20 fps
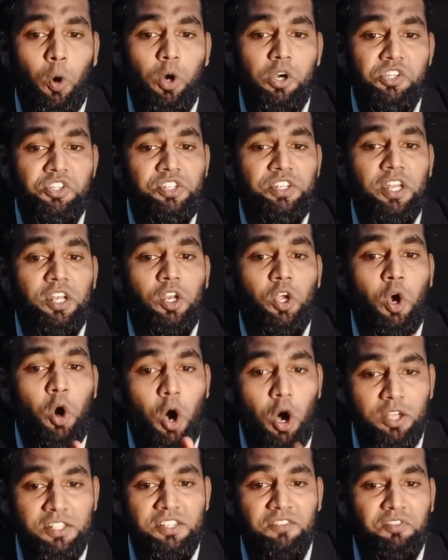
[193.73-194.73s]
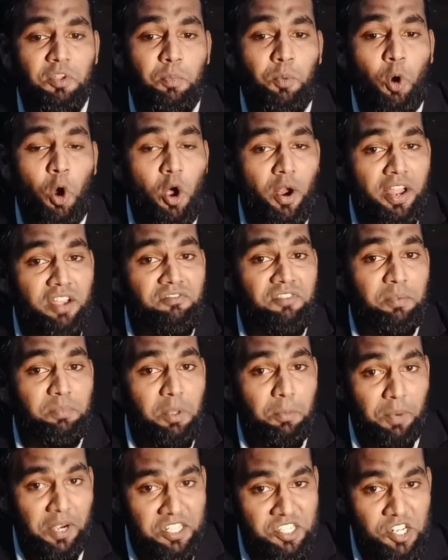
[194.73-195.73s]
original cost of the product from
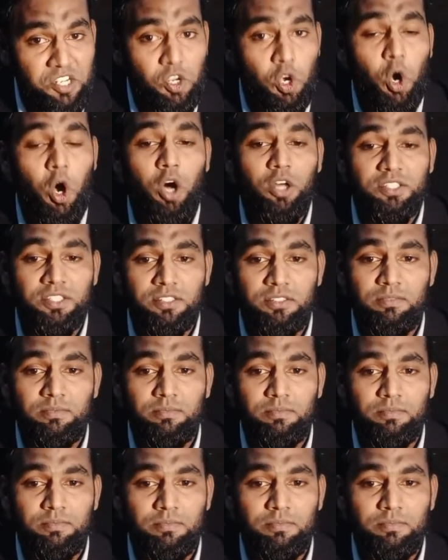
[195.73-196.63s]
the present cost.